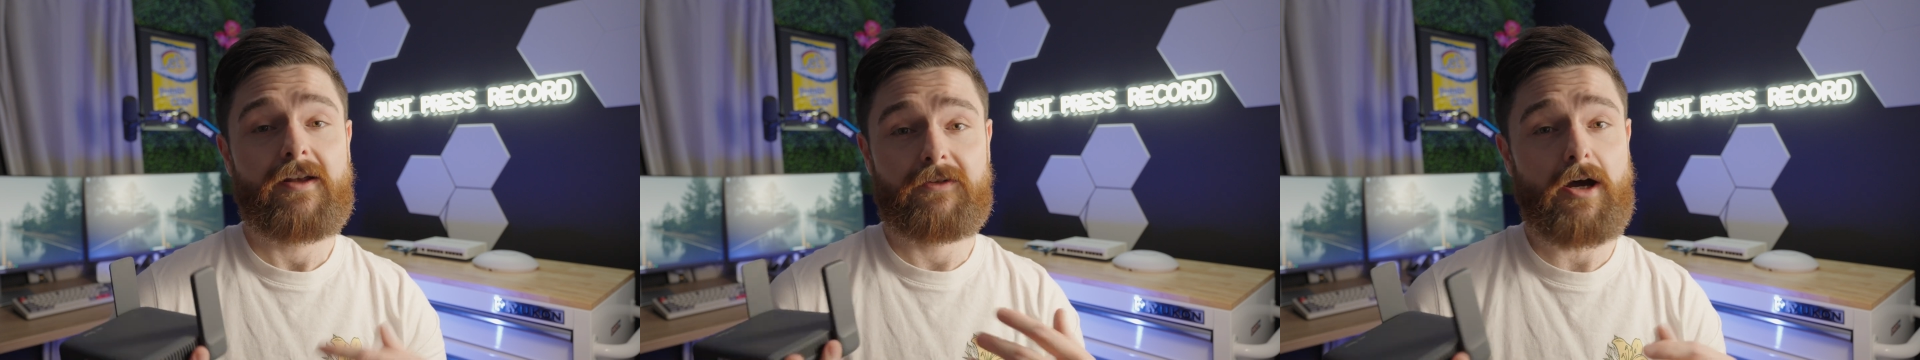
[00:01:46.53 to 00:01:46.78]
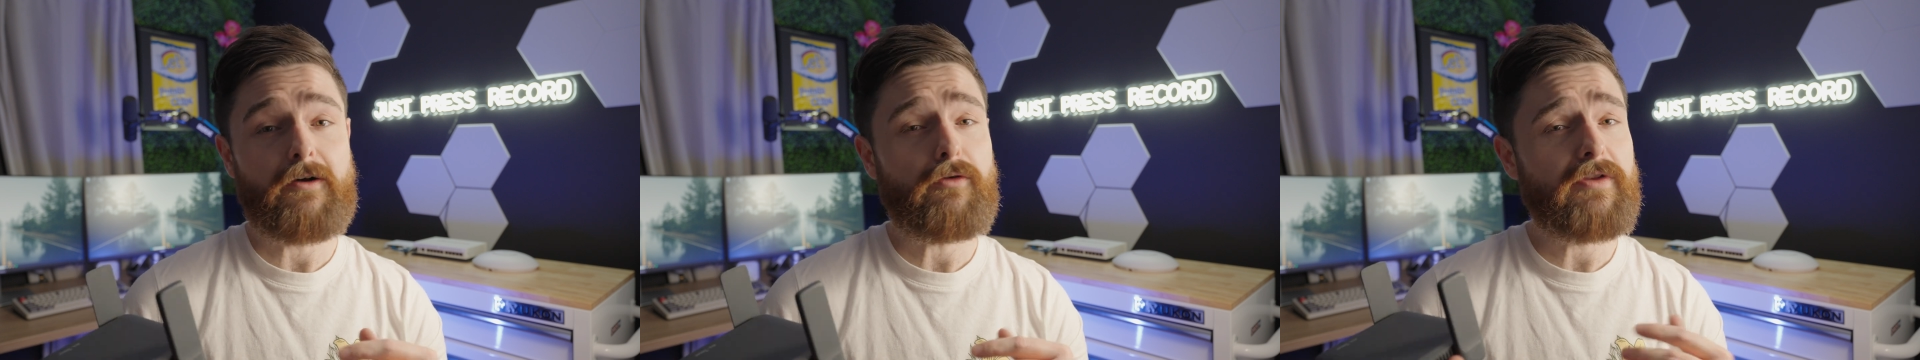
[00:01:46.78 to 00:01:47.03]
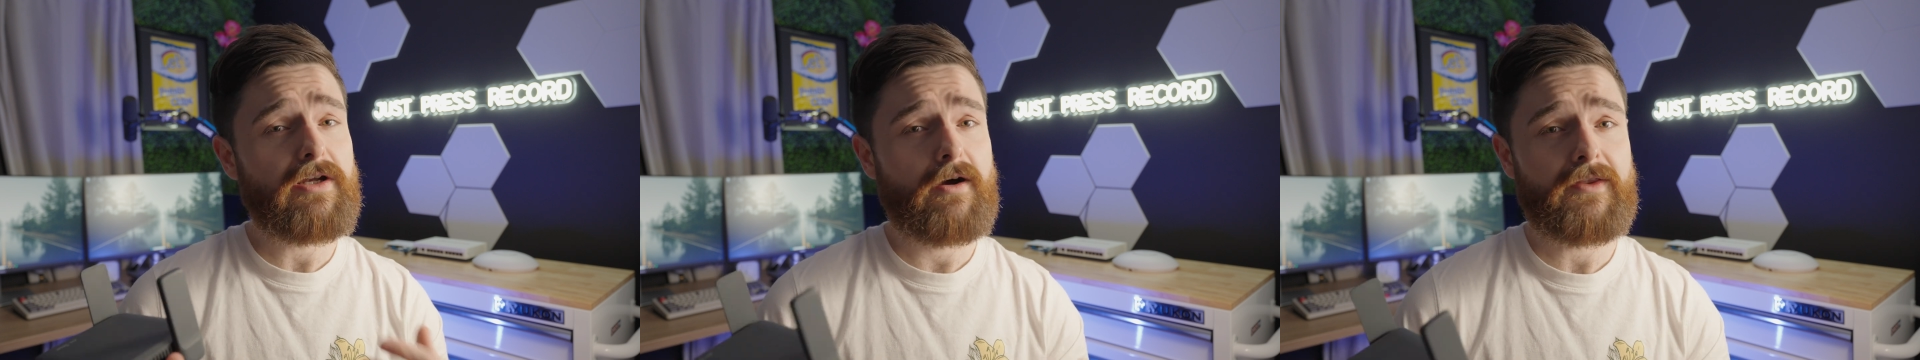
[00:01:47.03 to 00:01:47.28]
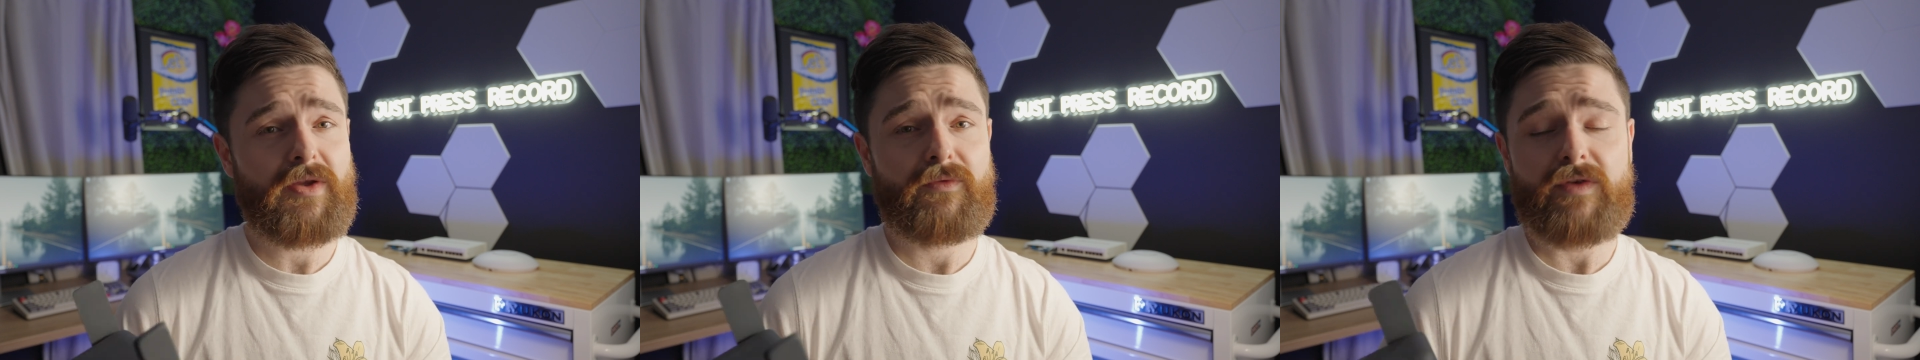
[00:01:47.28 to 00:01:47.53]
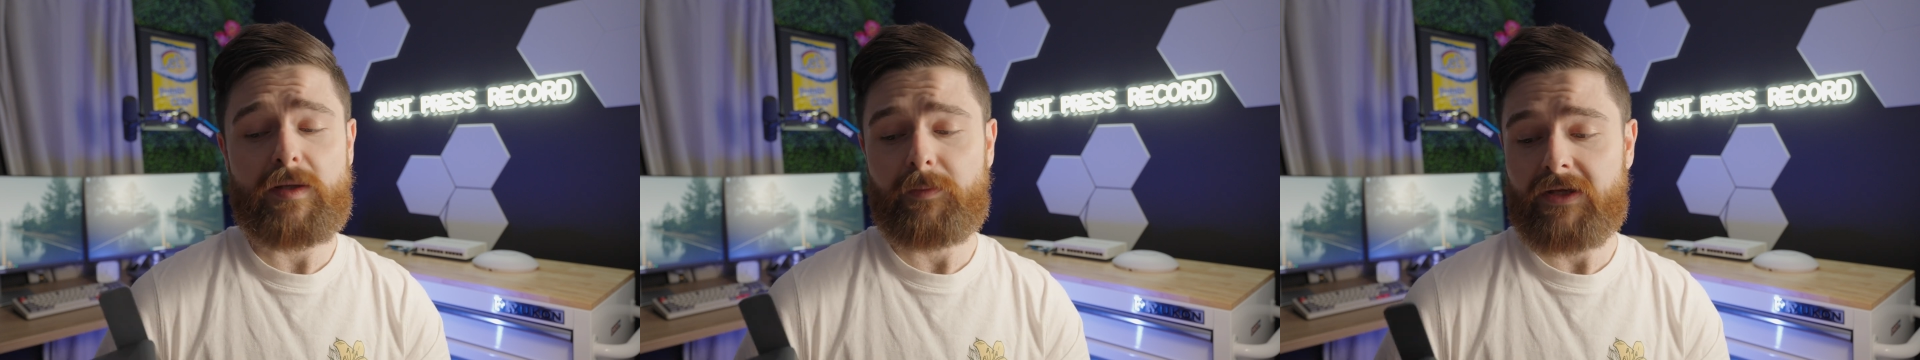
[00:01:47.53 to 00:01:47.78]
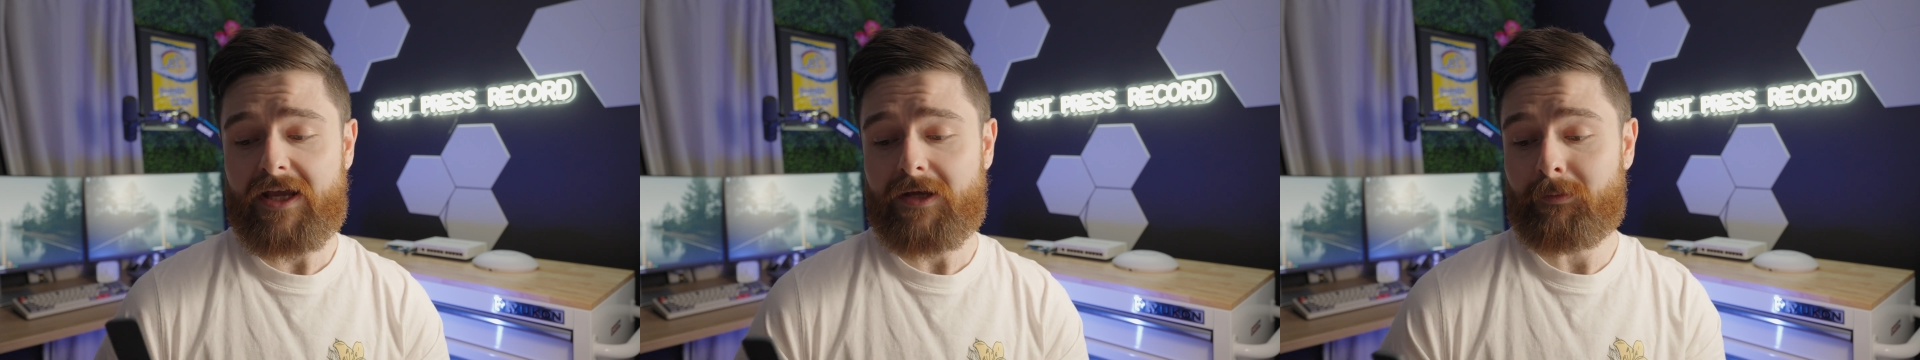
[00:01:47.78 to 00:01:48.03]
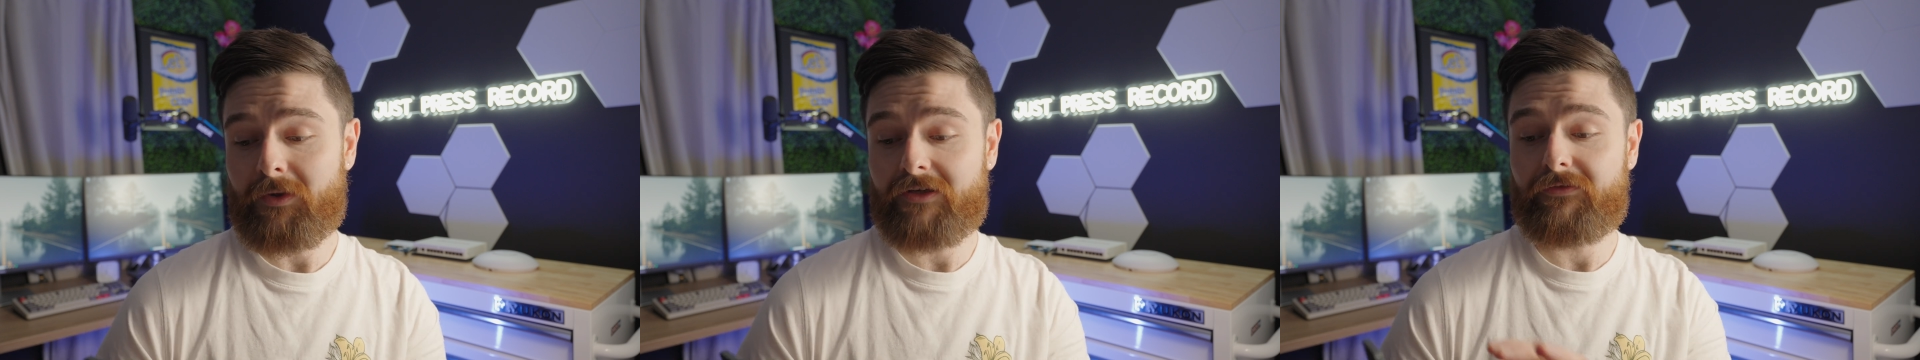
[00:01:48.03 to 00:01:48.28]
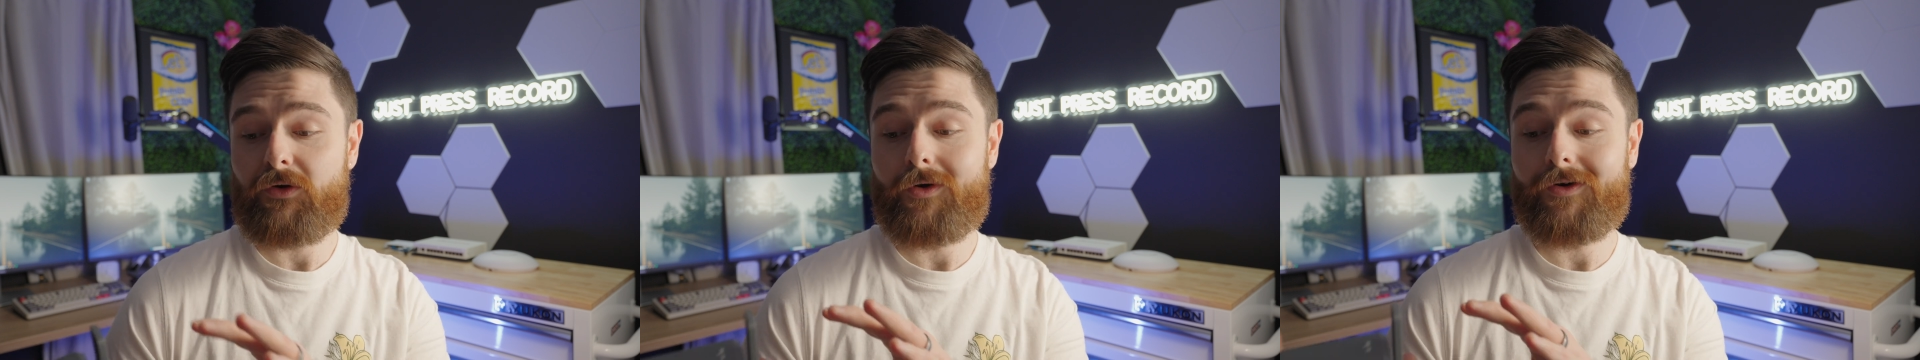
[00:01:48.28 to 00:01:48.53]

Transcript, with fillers: not only on the VPN, but of